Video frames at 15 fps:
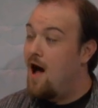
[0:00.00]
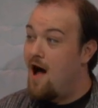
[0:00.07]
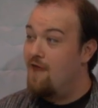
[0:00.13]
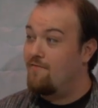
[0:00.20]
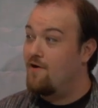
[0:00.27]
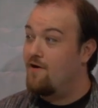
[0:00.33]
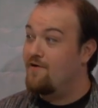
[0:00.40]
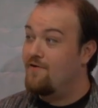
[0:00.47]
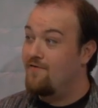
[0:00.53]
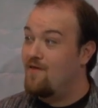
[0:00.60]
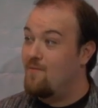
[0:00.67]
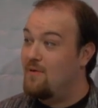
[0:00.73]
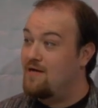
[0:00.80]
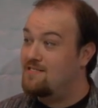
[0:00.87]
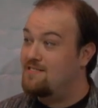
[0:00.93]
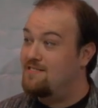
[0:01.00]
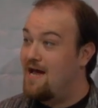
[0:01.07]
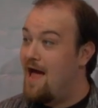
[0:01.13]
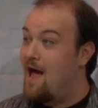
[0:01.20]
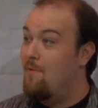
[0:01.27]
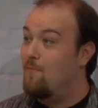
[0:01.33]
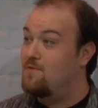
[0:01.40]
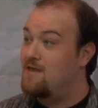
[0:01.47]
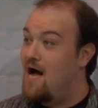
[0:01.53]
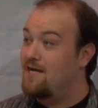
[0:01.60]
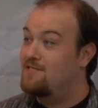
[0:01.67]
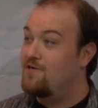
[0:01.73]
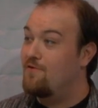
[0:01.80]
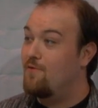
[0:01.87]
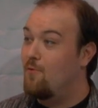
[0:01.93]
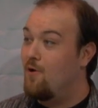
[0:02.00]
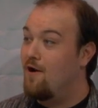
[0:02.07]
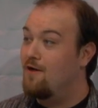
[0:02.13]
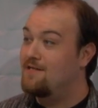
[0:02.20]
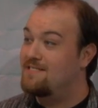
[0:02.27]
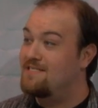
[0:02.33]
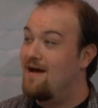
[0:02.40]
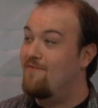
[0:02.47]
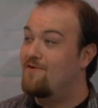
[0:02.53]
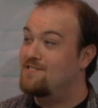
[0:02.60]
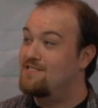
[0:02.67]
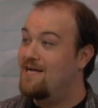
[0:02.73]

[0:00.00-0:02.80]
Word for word: I've heard you're the best damn doctor the world has ever